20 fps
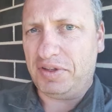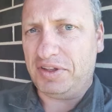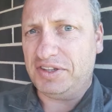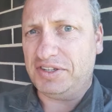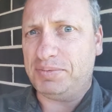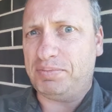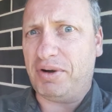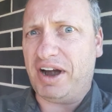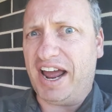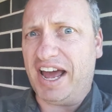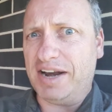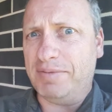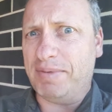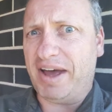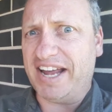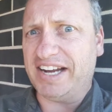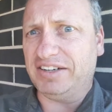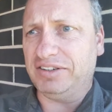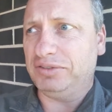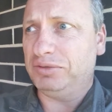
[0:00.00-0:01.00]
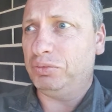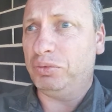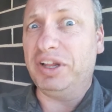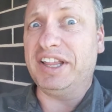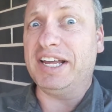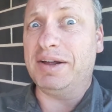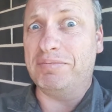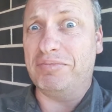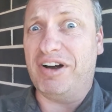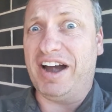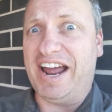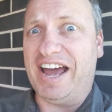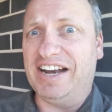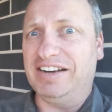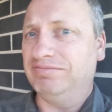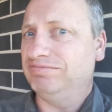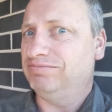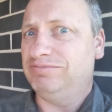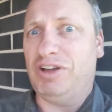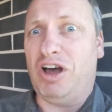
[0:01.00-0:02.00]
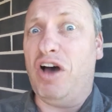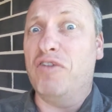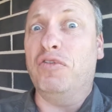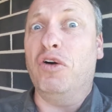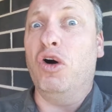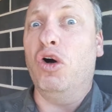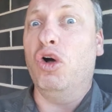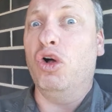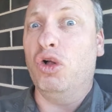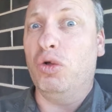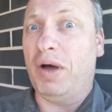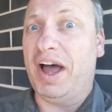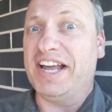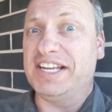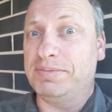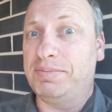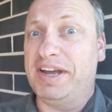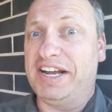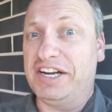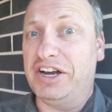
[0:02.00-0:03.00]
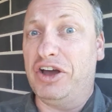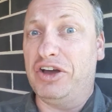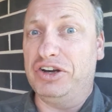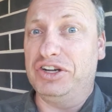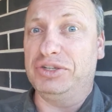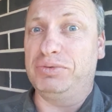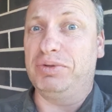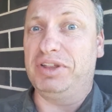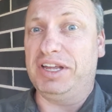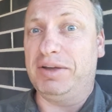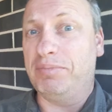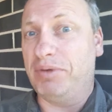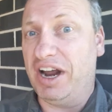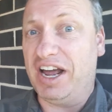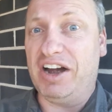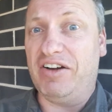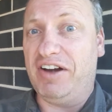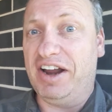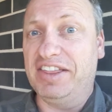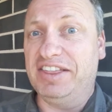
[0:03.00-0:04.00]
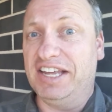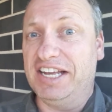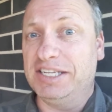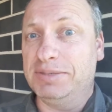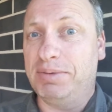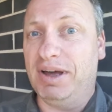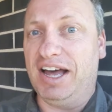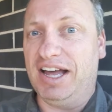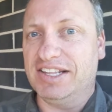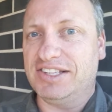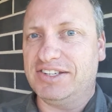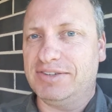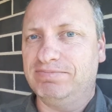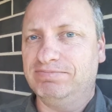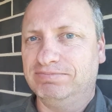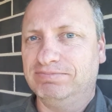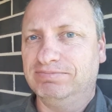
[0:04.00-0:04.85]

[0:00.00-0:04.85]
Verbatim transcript: It's Brown, mate. William Brown. I've always been known as William Brown around these parts.